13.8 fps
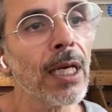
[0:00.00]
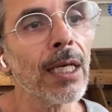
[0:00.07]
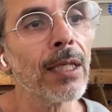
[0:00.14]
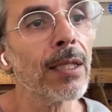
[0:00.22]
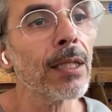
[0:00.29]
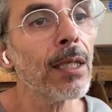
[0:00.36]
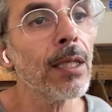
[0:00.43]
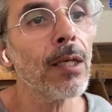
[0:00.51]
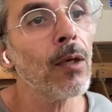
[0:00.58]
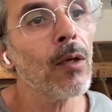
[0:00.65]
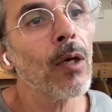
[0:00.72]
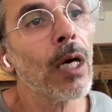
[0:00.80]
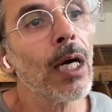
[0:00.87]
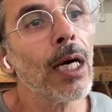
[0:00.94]
And
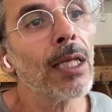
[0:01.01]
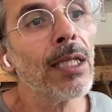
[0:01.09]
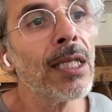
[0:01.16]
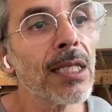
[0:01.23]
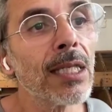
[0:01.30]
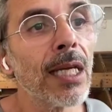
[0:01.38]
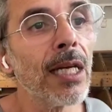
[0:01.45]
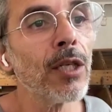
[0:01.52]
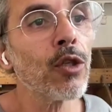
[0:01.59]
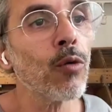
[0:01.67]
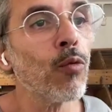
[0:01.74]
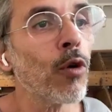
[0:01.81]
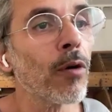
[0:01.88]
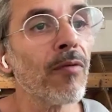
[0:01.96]
at this stage,
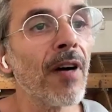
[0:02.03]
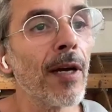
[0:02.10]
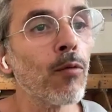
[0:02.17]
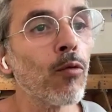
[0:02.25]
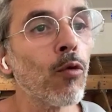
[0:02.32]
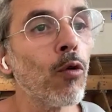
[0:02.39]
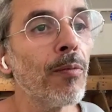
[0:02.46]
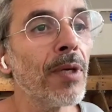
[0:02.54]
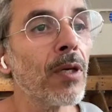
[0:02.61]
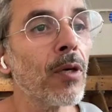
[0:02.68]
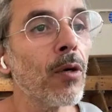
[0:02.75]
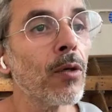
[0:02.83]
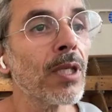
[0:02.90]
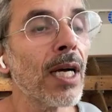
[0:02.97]
we're viral
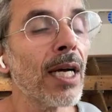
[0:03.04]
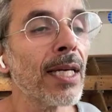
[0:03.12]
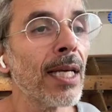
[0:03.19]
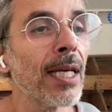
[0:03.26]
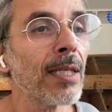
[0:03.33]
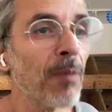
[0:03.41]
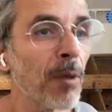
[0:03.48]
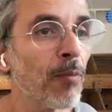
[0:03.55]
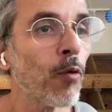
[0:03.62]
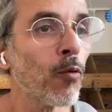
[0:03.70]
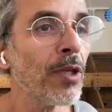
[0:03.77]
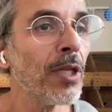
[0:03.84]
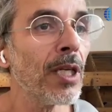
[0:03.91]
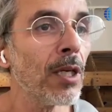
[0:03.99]
because I guess people
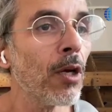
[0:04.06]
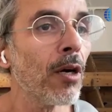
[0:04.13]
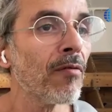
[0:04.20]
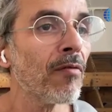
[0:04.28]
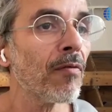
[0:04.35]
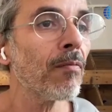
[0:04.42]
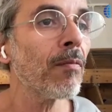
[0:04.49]
really love